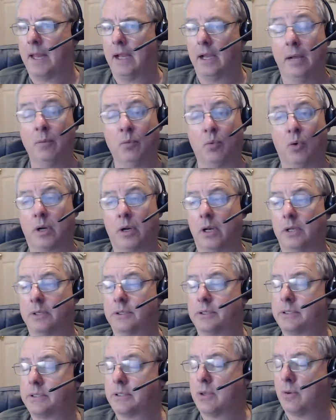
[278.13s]
I'm working on
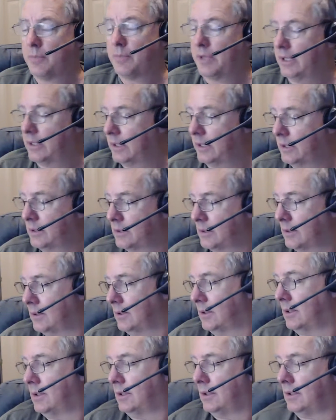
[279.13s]
so many things.
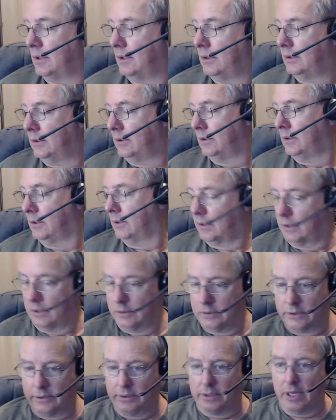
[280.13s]

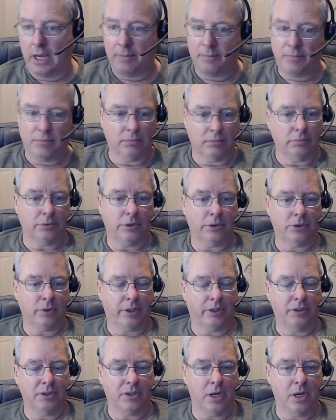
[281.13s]
Gotta stop just so I
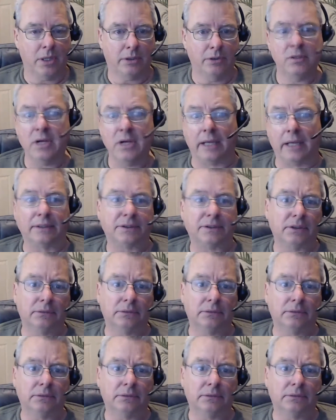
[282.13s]
can talk to you guys.